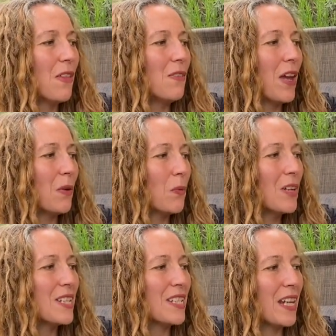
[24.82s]
Then
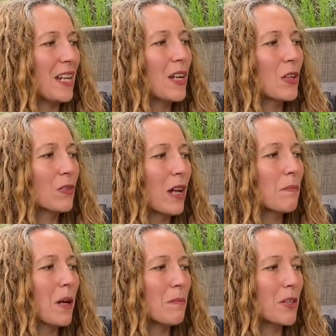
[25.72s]
one day,
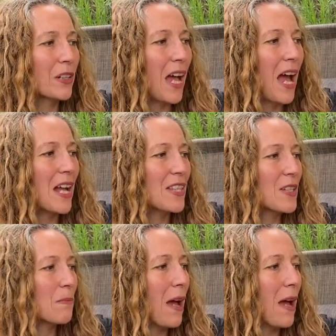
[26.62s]
Grandpa Meerkat answered